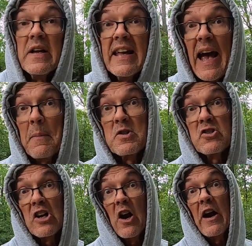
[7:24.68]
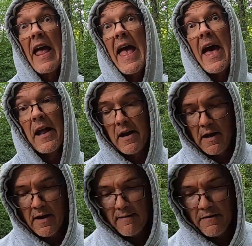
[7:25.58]
recaptures are ahead
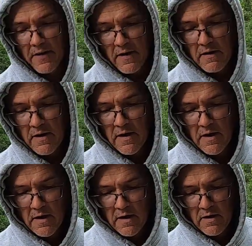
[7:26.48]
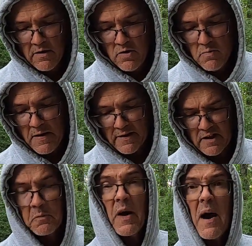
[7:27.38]
of the new mice.
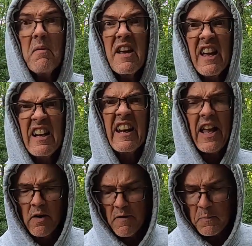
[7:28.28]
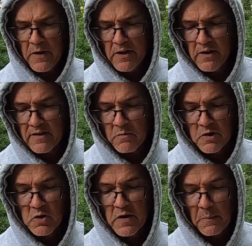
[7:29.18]
That's probably an indicator of a pretty good,
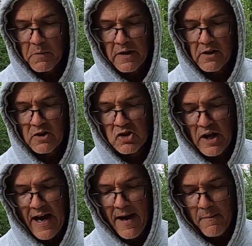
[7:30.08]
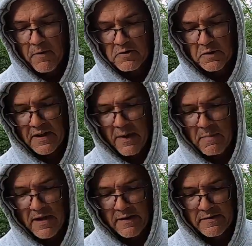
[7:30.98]
we're doing a pretty good job is what that
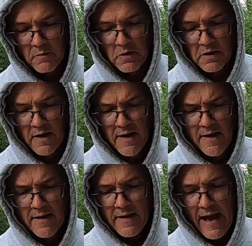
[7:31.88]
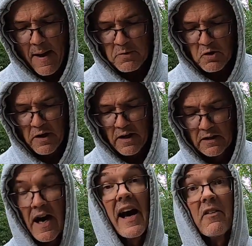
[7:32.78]
means, that we're capturing a
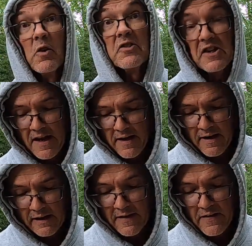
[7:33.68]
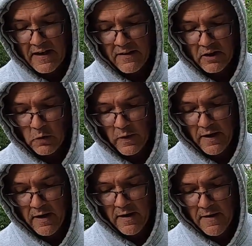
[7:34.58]
lot of what's in and living in the
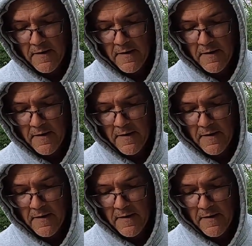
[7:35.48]
grid.